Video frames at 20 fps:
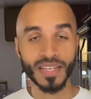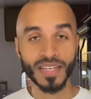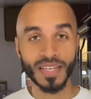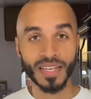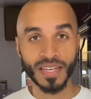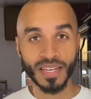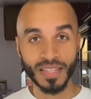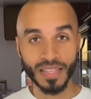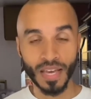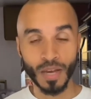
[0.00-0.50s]

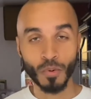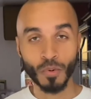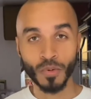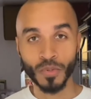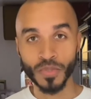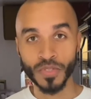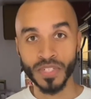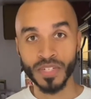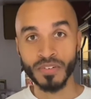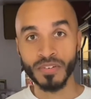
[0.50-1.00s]
in that World
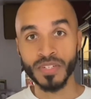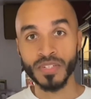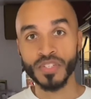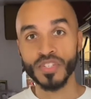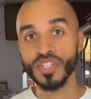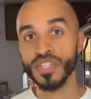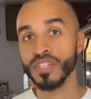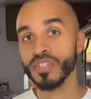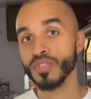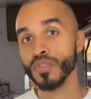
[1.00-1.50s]
Series
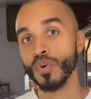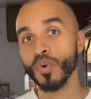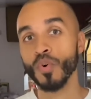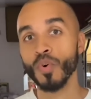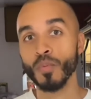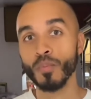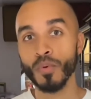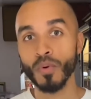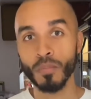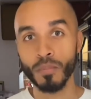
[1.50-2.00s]
changed the whole
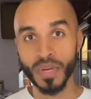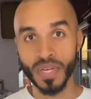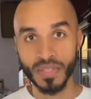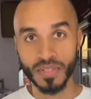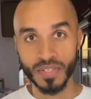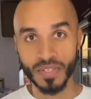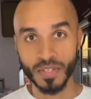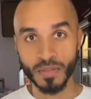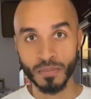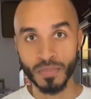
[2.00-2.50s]

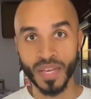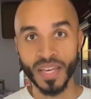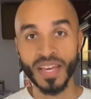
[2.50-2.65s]
momentum.